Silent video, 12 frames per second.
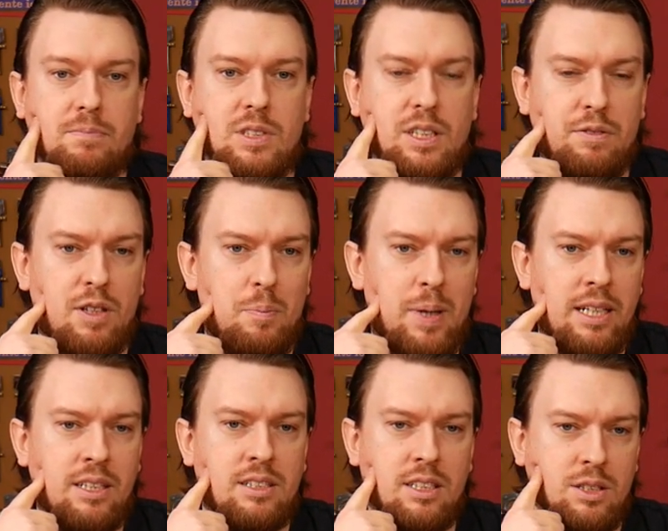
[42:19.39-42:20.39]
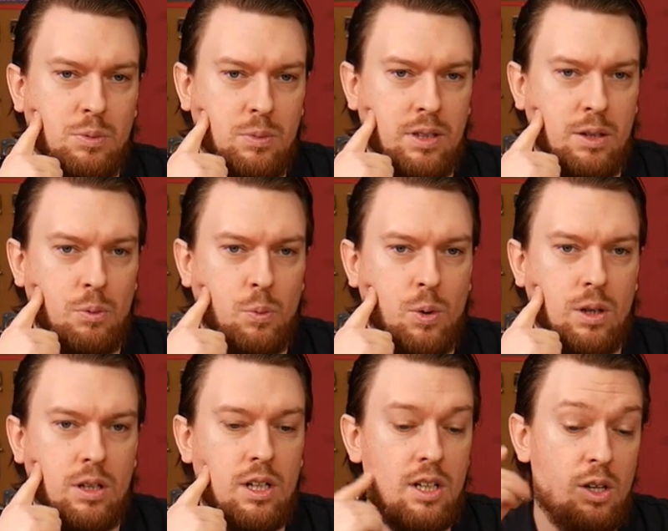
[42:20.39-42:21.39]
different opinions and it's it,
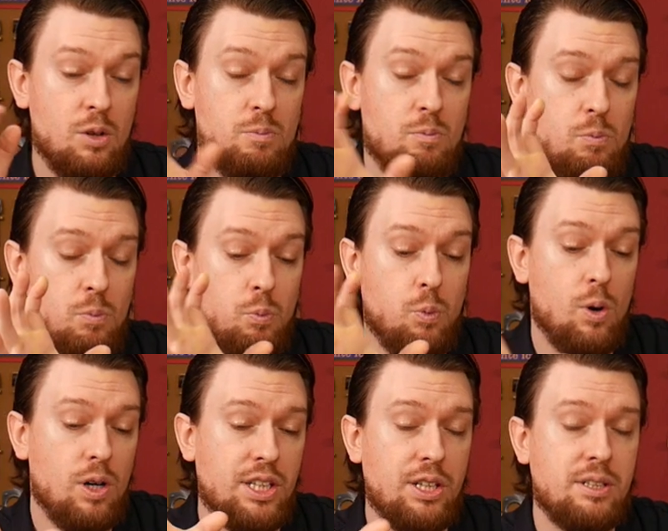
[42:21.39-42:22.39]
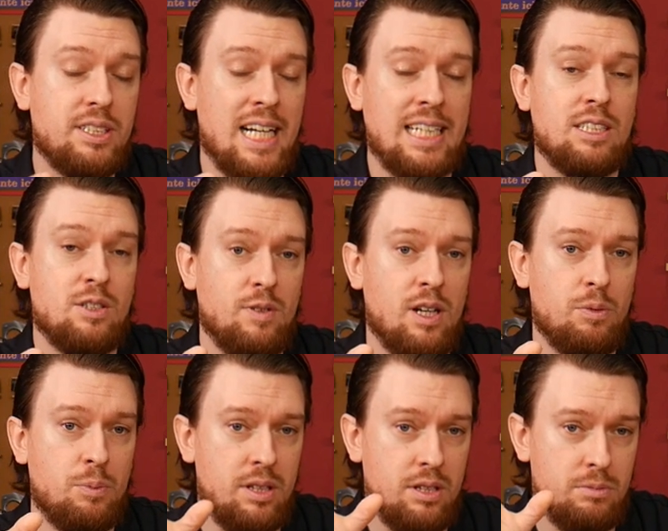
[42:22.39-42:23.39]
what, what are you satisfied with?